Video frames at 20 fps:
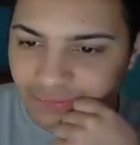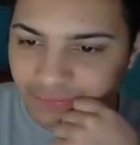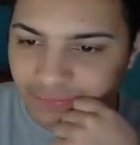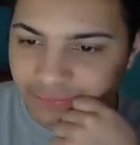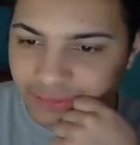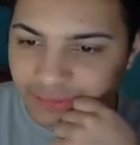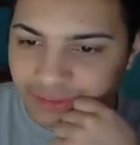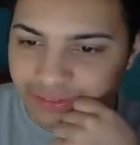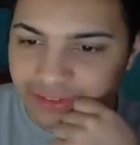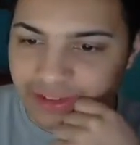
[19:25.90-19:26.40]

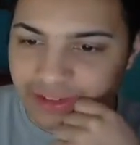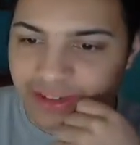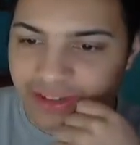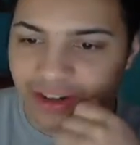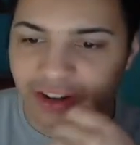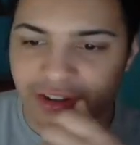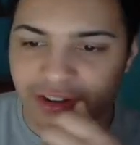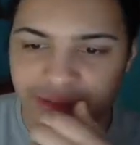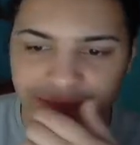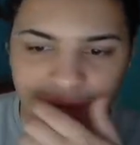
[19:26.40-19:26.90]
I see
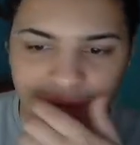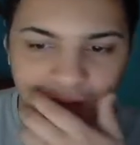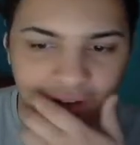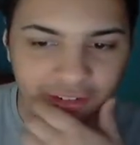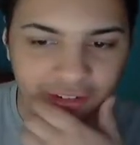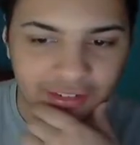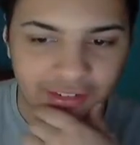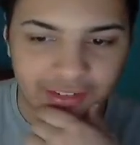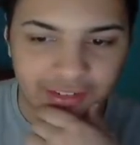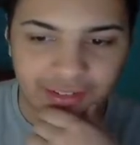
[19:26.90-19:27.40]
cars
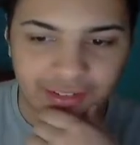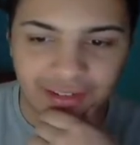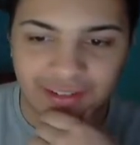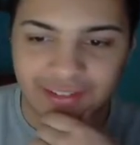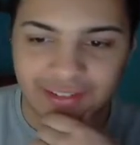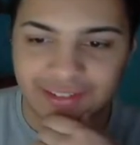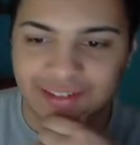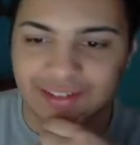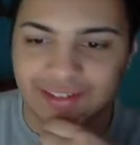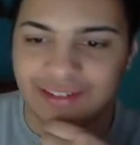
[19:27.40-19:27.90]
parked. I
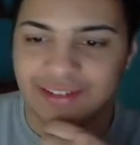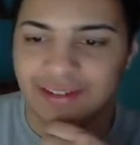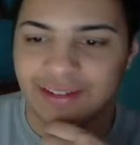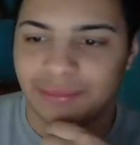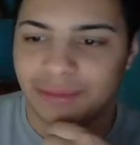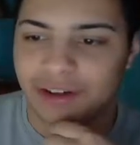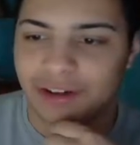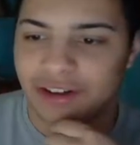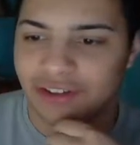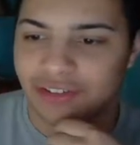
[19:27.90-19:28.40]
see some
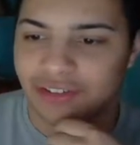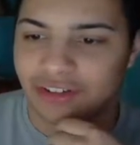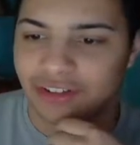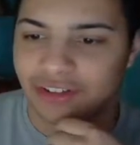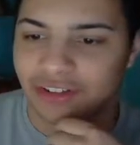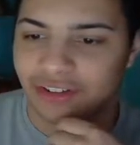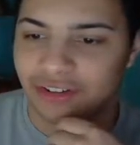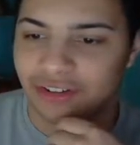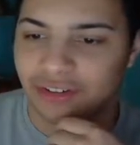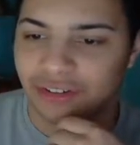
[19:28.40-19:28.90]
cars on
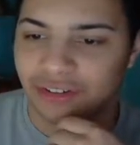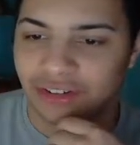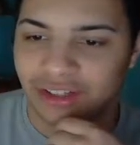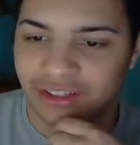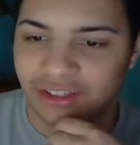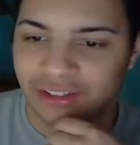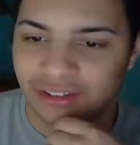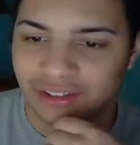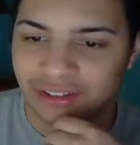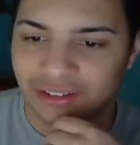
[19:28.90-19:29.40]
the
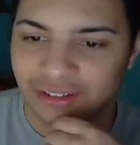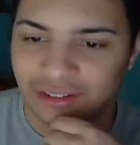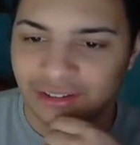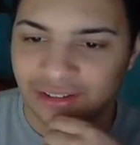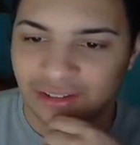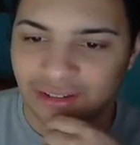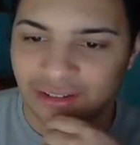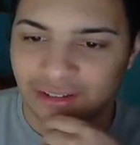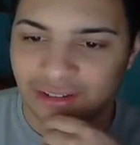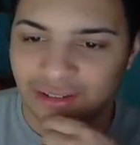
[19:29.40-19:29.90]
street.
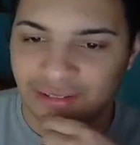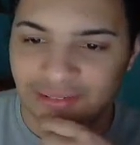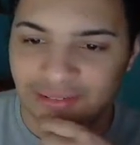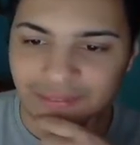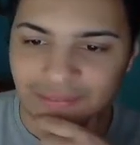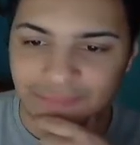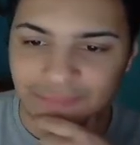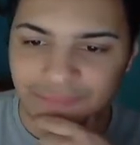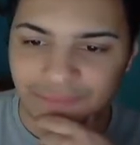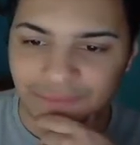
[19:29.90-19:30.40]

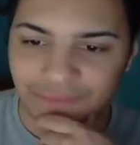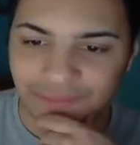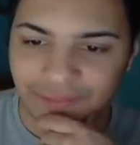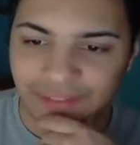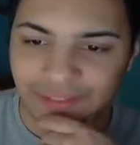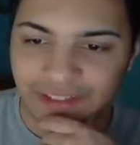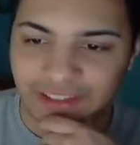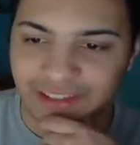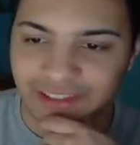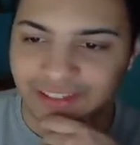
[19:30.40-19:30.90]

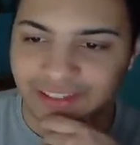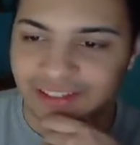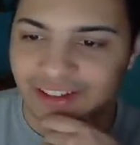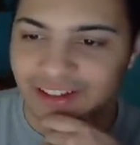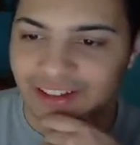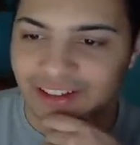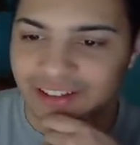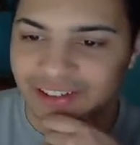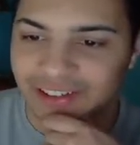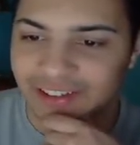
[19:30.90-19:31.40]
Not a
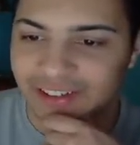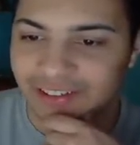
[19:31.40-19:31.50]
ton.